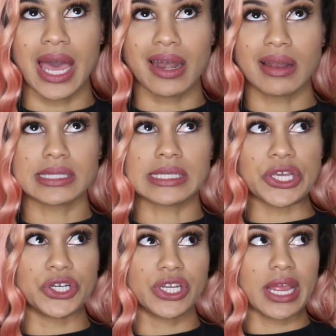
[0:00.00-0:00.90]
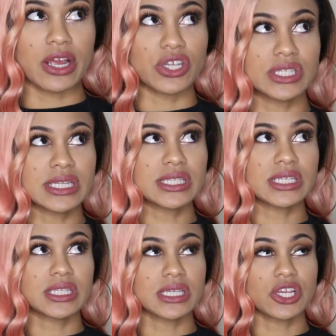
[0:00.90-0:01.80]
I don't want to say good hair, since
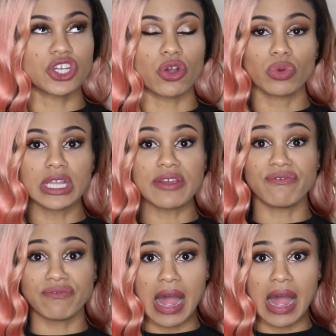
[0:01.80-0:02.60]
it's such a really